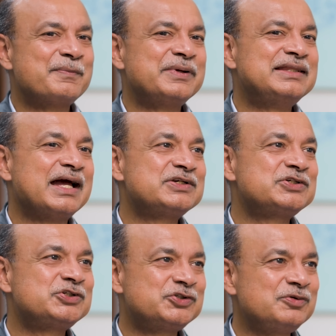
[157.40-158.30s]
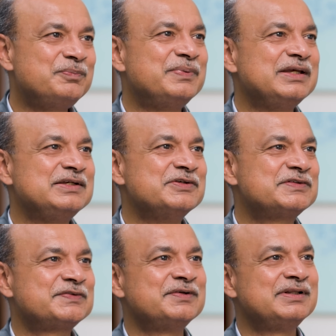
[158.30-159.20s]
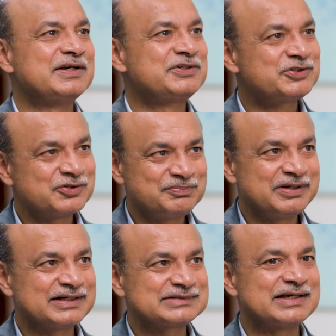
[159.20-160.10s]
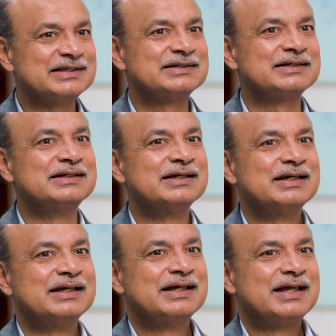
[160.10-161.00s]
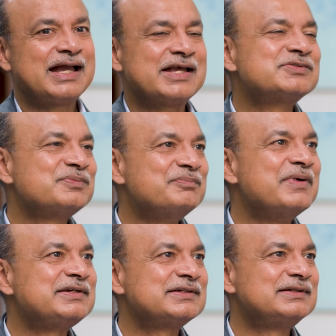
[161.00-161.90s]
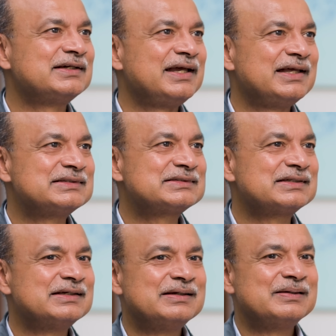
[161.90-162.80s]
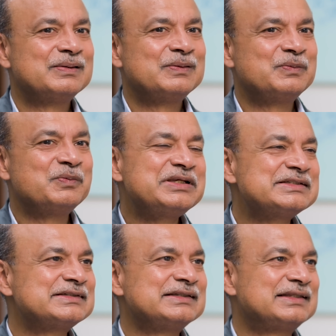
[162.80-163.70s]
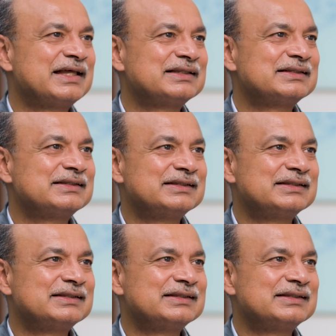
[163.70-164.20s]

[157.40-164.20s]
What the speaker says: But that should be useful and should be exciting has to be measured against what is it that